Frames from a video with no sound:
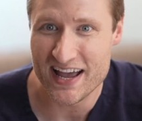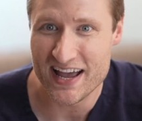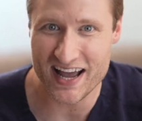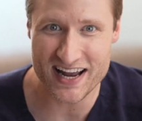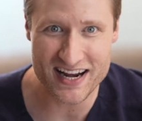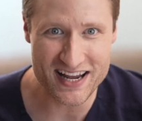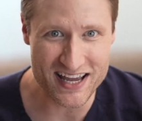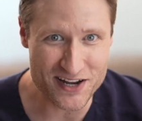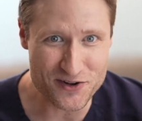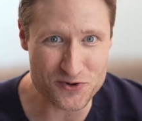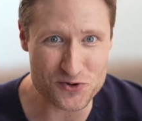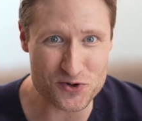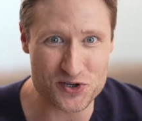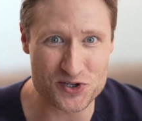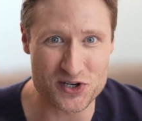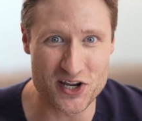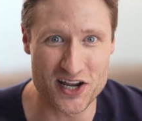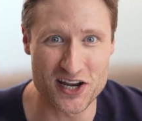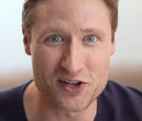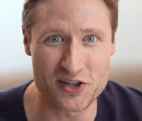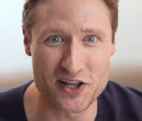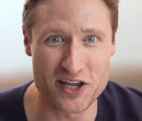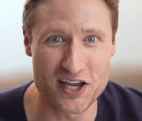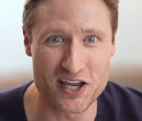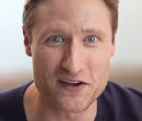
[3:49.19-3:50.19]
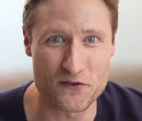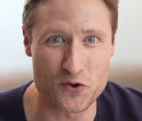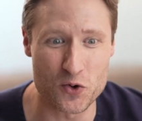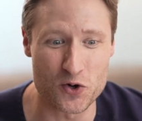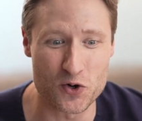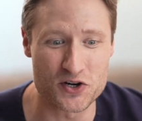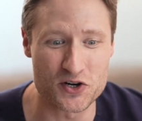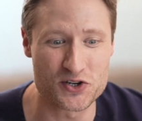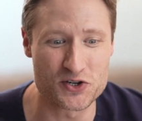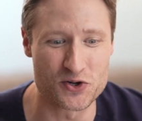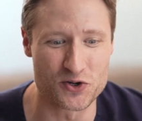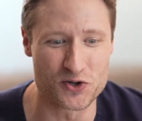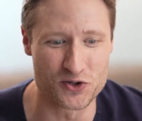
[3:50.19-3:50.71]
And interestingly, of
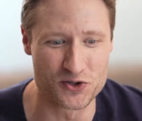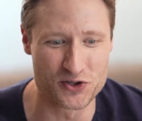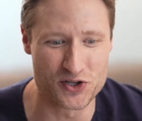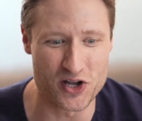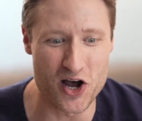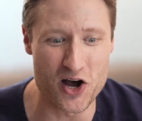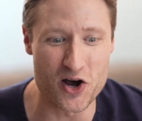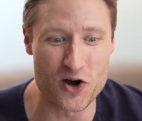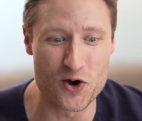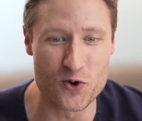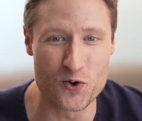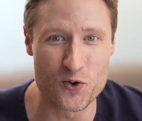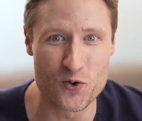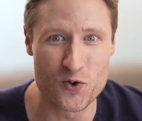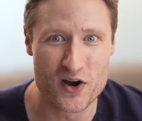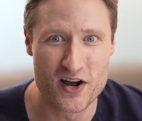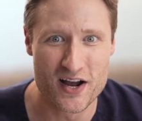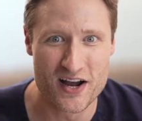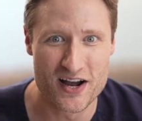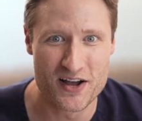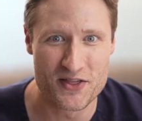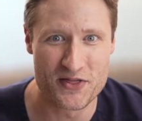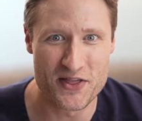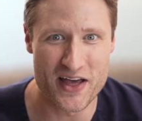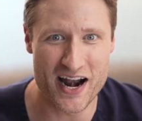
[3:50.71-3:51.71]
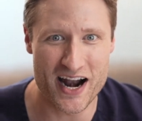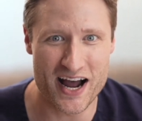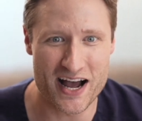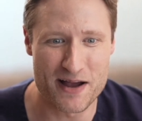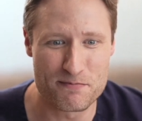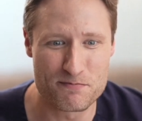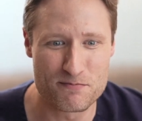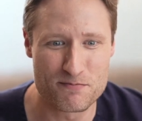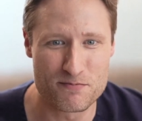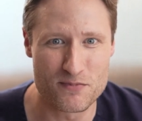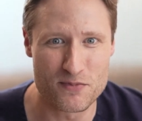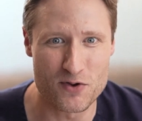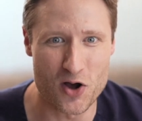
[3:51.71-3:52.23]
course, you'll know that
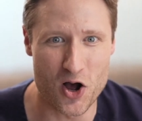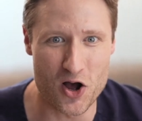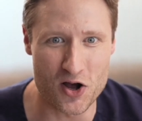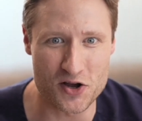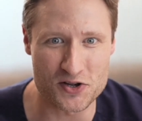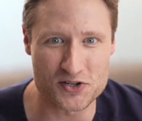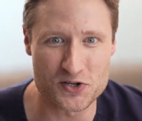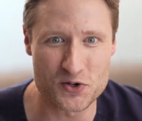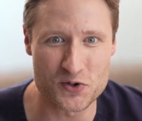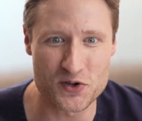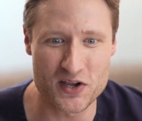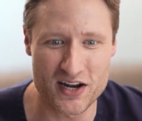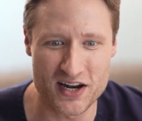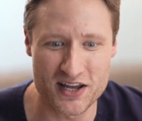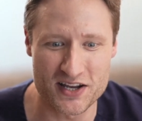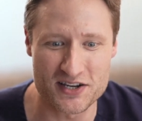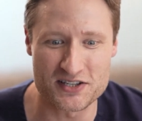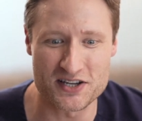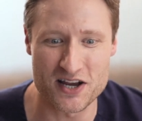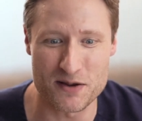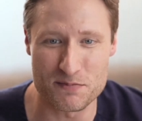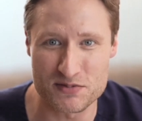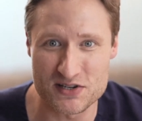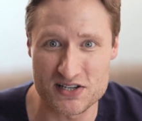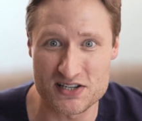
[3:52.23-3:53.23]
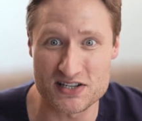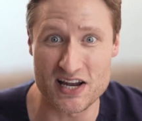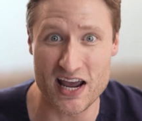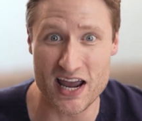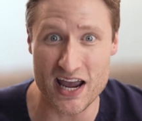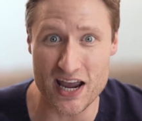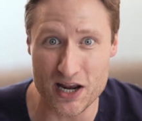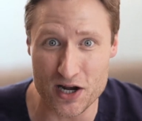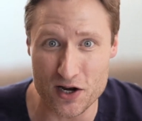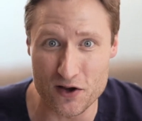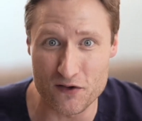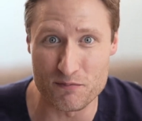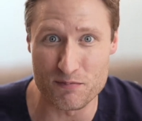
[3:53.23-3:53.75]
I'm also getting some
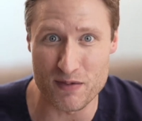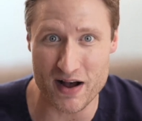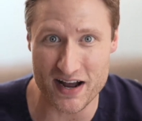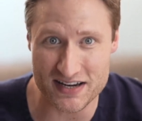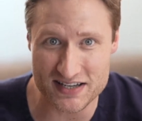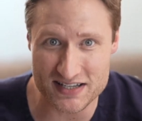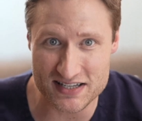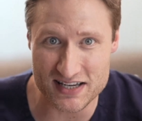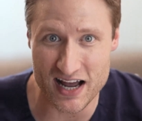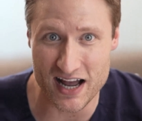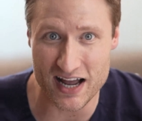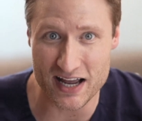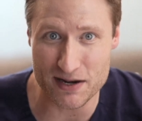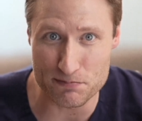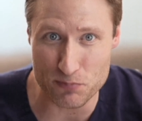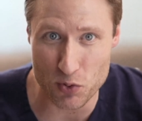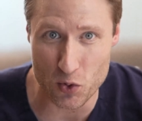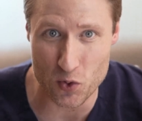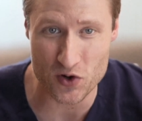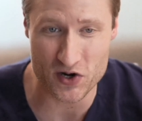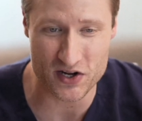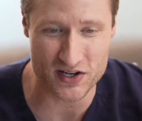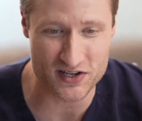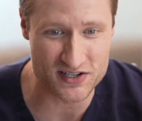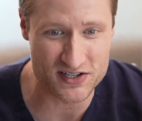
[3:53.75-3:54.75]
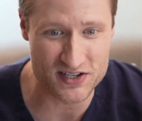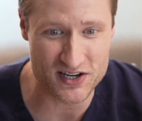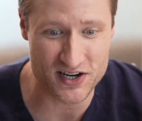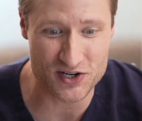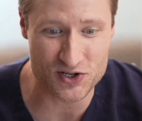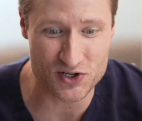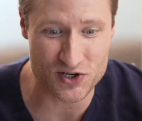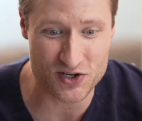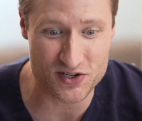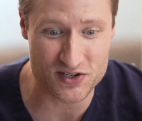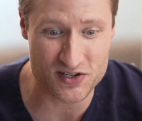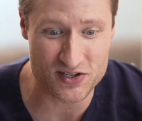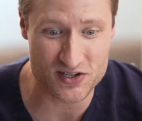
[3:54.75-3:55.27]
stain of my side port
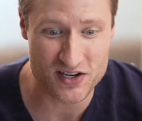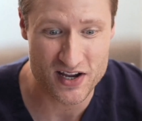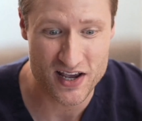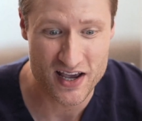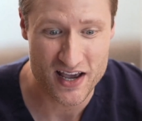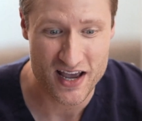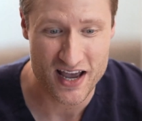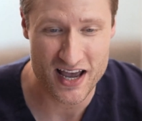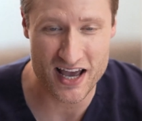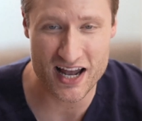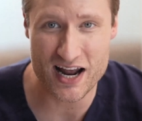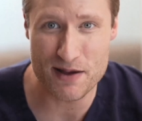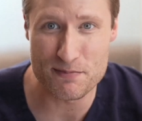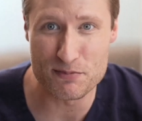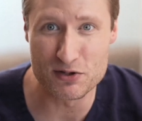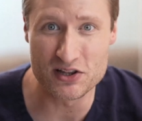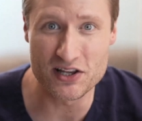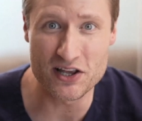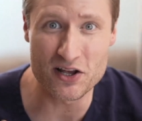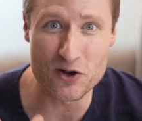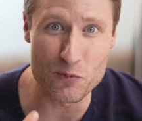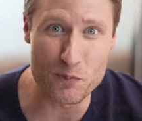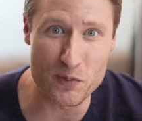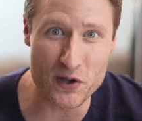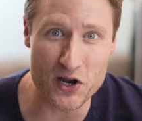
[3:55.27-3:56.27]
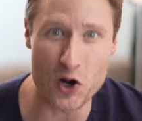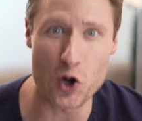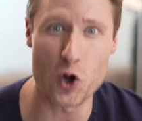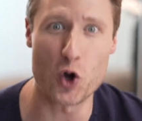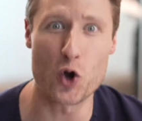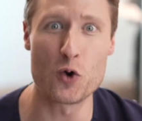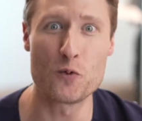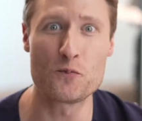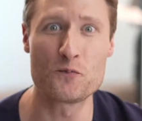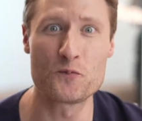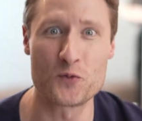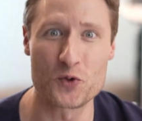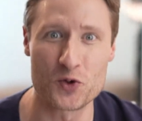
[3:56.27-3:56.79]
incisions, and I'm a little bit
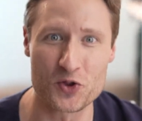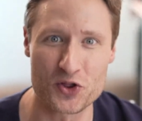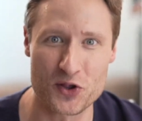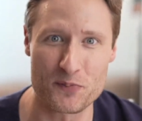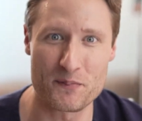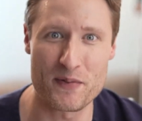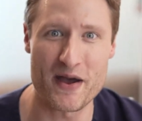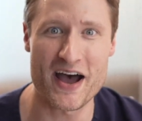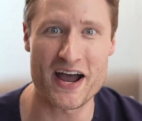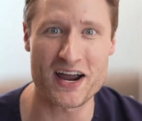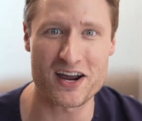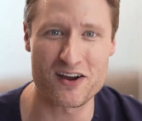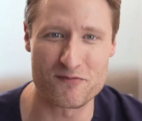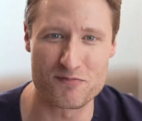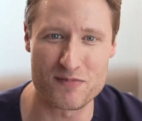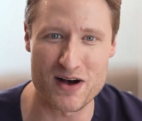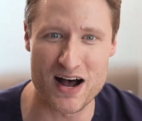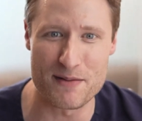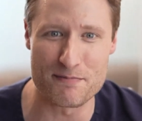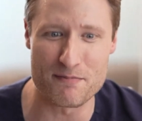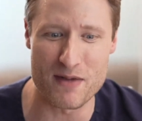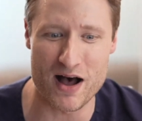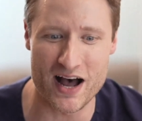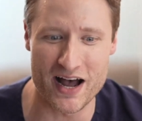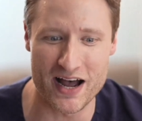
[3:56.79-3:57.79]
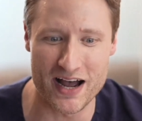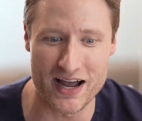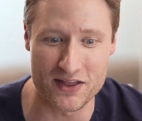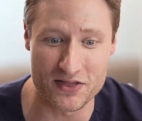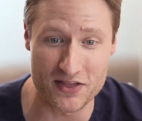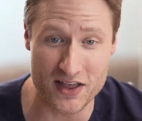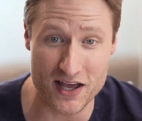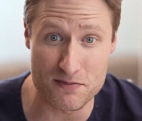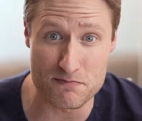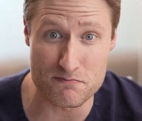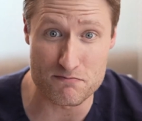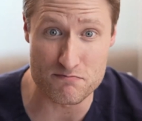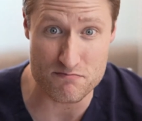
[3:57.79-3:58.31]
hopeful in the back of my mind
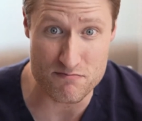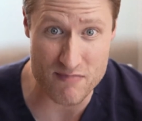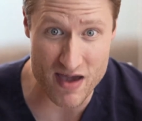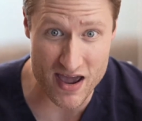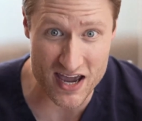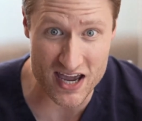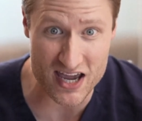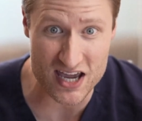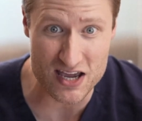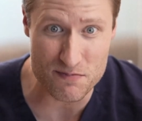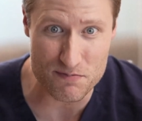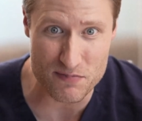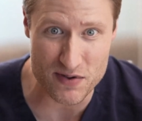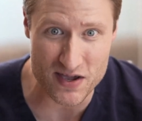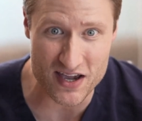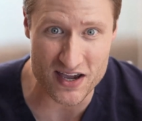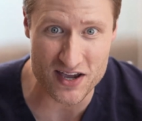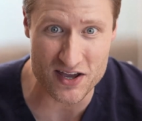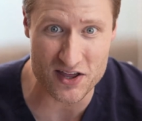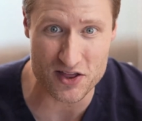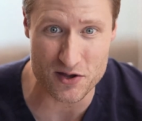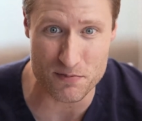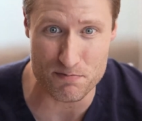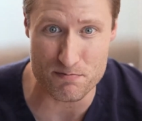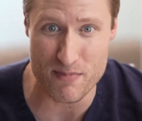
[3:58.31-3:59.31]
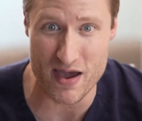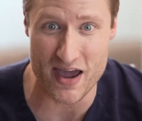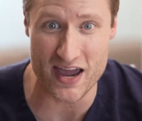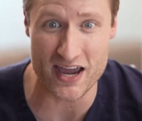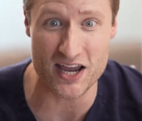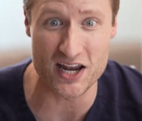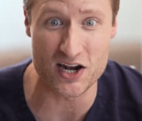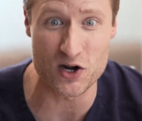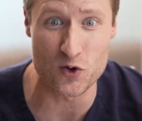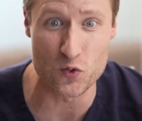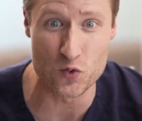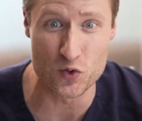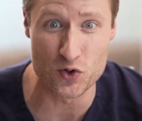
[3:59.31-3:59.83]
that maybe the
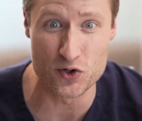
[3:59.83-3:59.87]
main